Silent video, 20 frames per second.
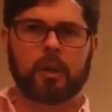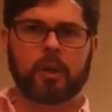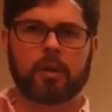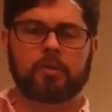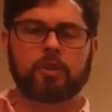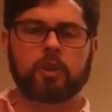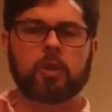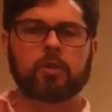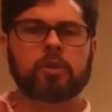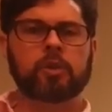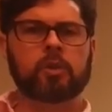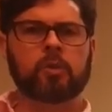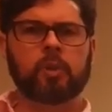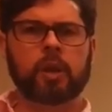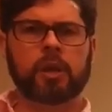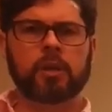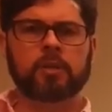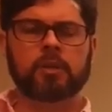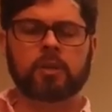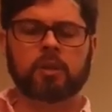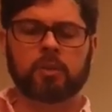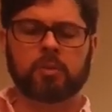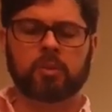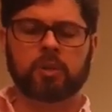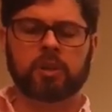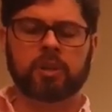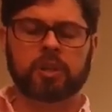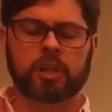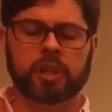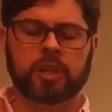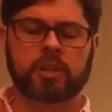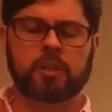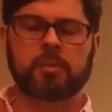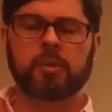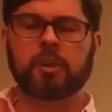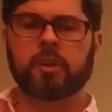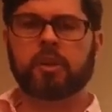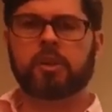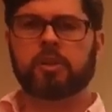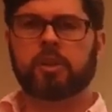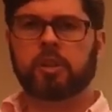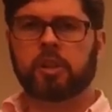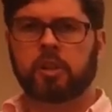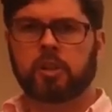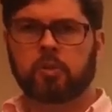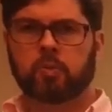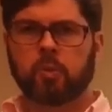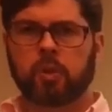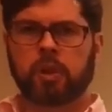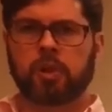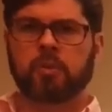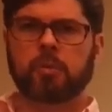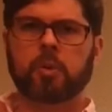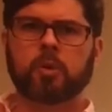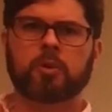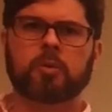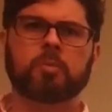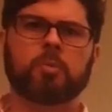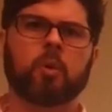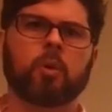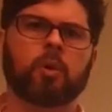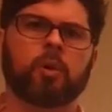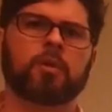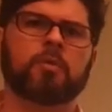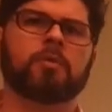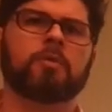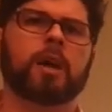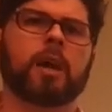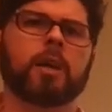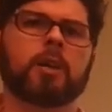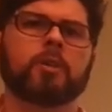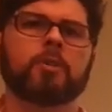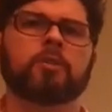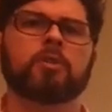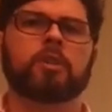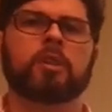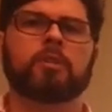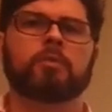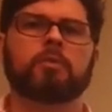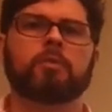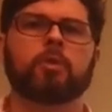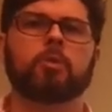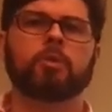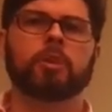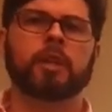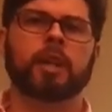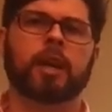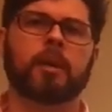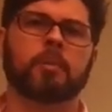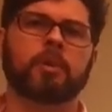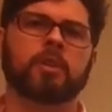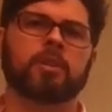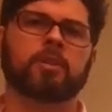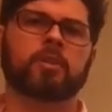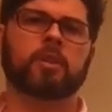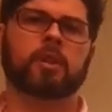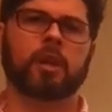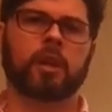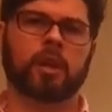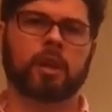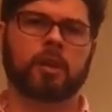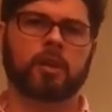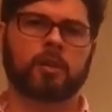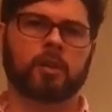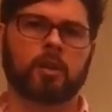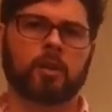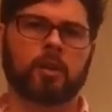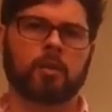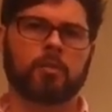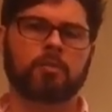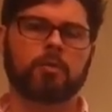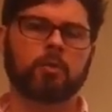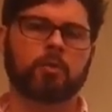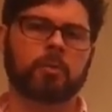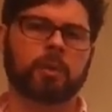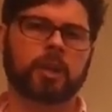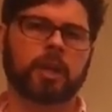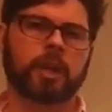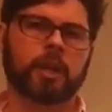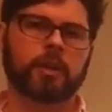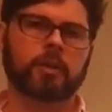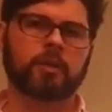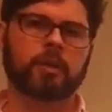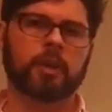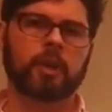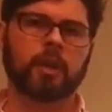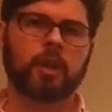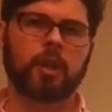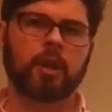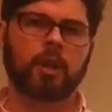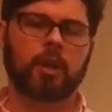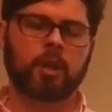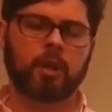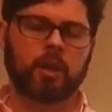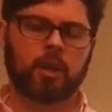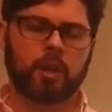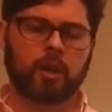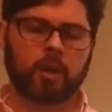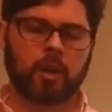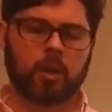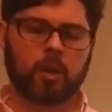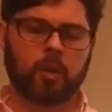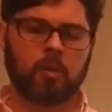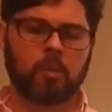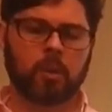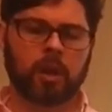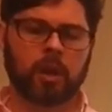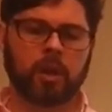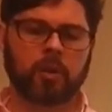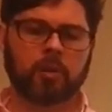I've chosen the Reynolds number essentially because it's one of the most important values in fluid dynamics and fluid mechanics. By